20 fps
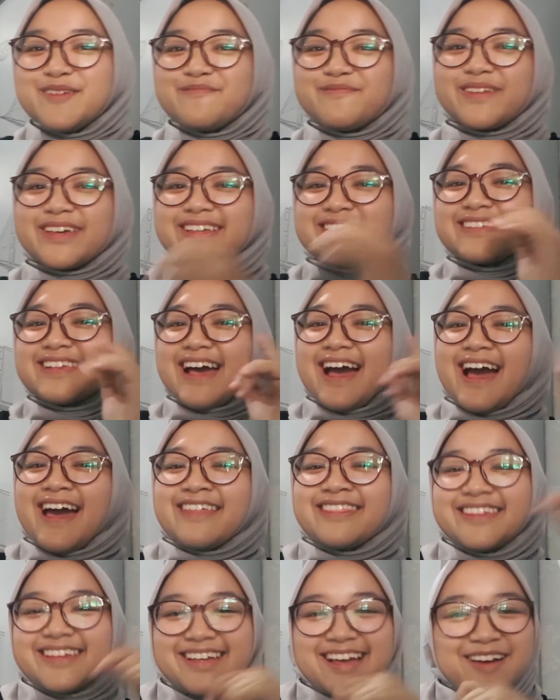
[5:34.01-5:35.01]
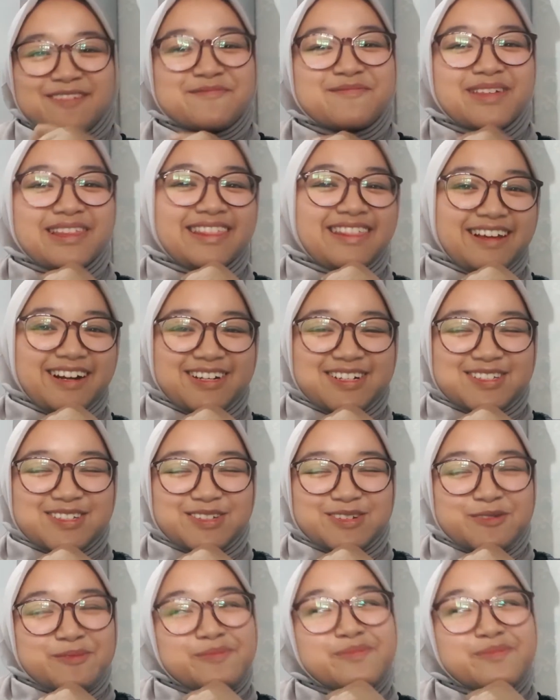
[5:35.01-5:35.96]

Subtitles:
Because I think I've been there too.